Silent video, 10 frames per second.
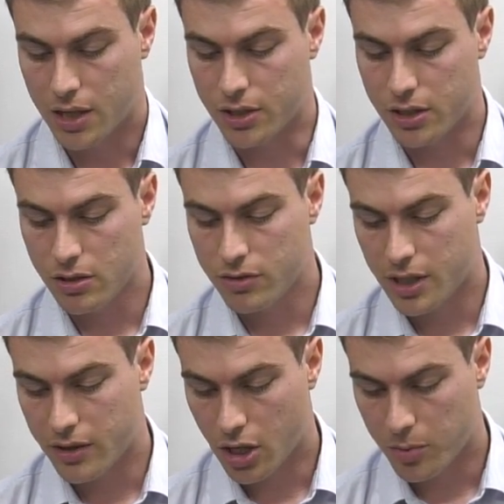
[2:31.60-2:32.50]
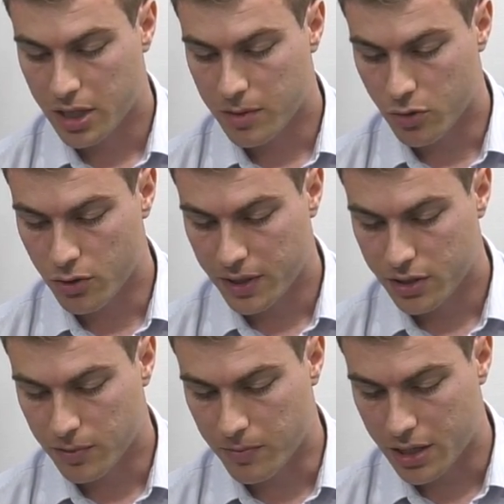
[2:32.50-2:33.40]
do you see the hobby moving
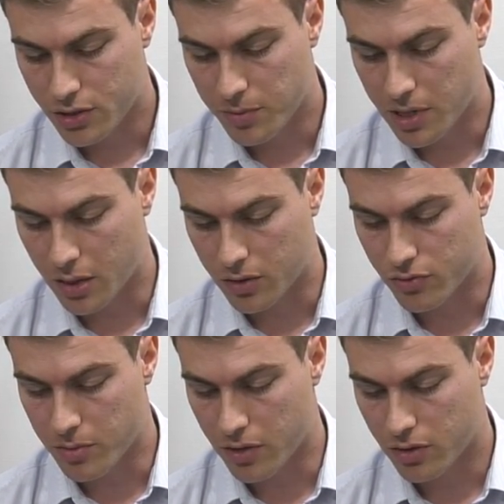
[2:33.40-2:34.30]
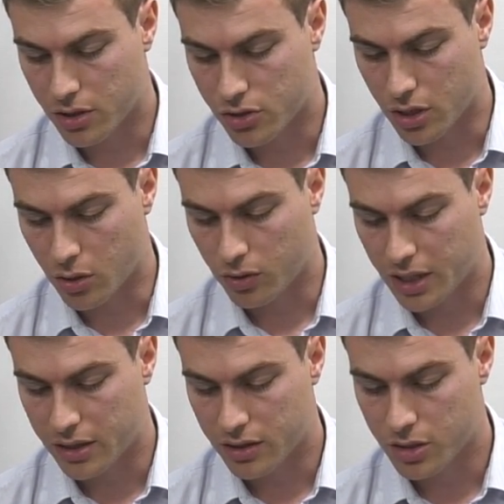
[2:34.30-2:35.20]
to battery-powered remote control
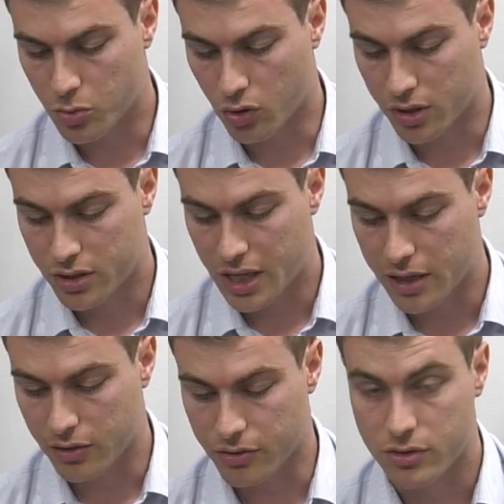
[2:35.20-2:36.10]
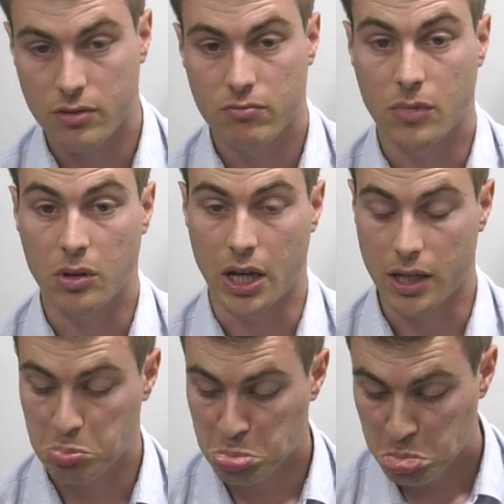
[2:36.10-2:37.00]
in the smaller scales?
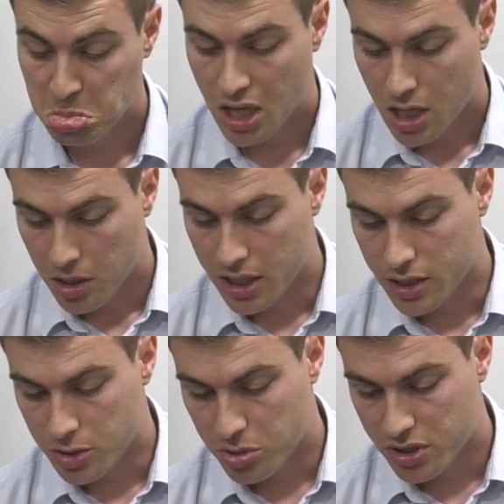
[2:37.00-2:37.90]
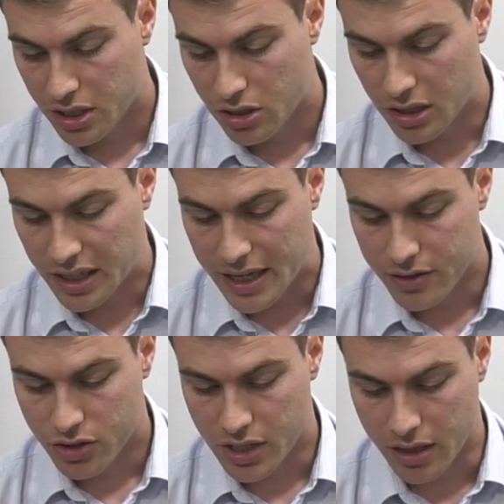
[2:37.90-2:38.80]
Okay. He says particularly N
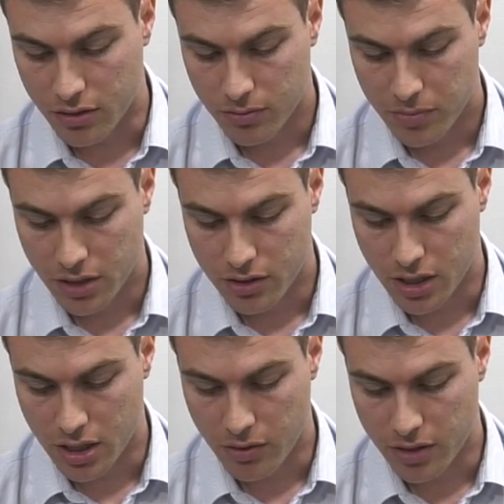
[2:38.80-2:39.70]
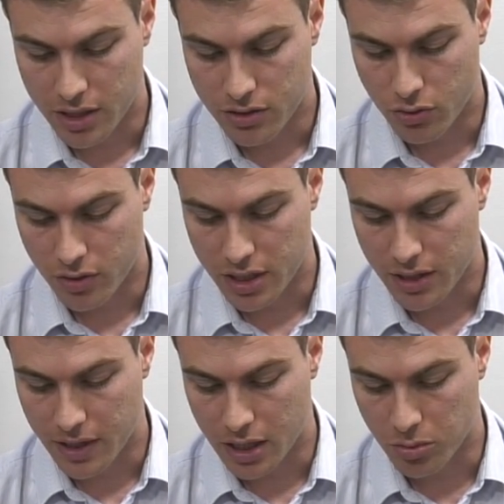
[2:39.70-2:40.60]
scale, because I know that it's already
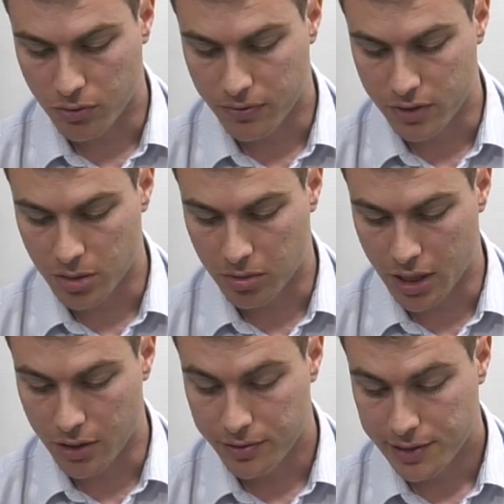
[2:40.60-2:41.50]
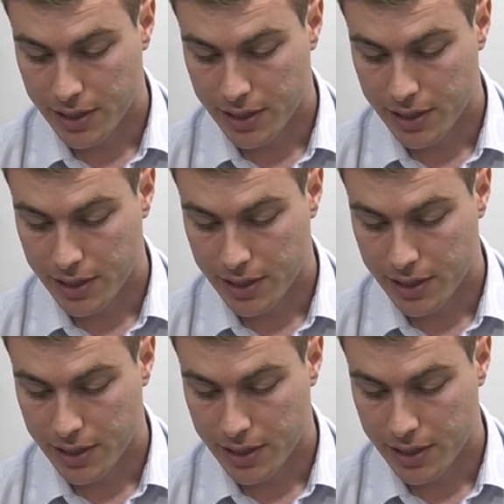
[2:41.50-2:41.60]
available for 00,